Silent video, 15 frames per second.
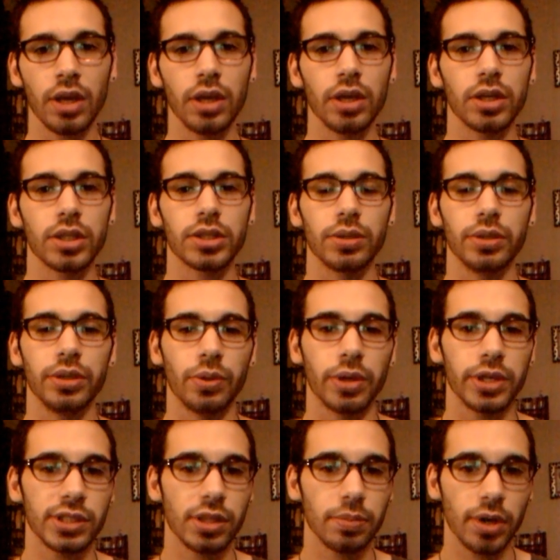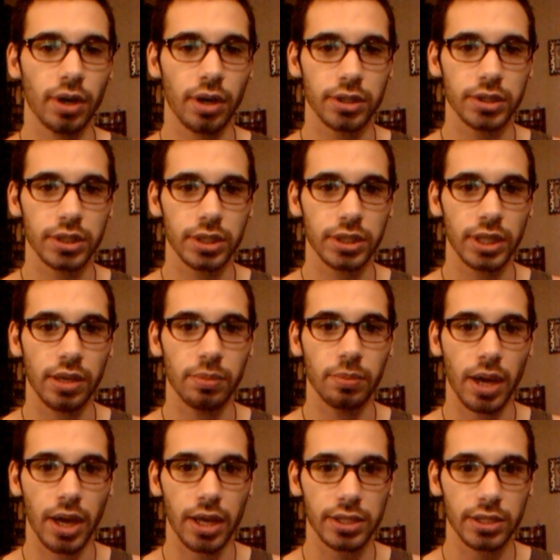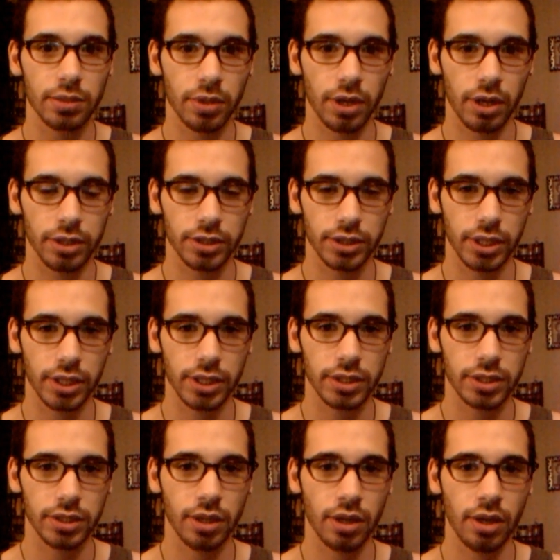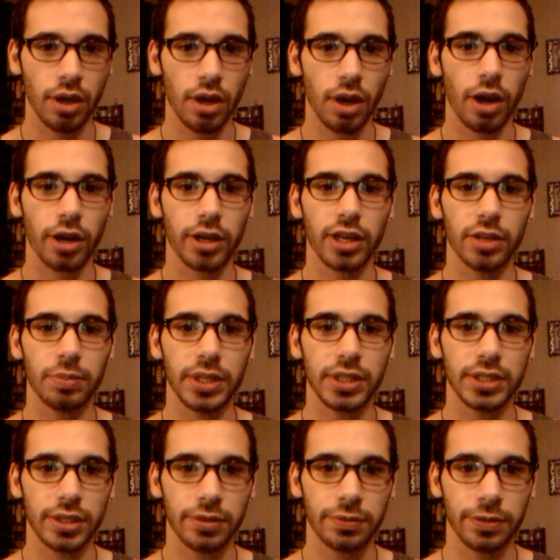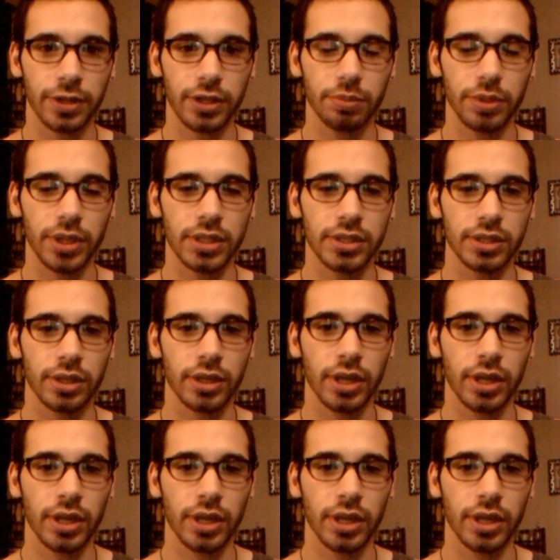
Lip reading: So your subconscious and my subconscious are going to be different because they're going to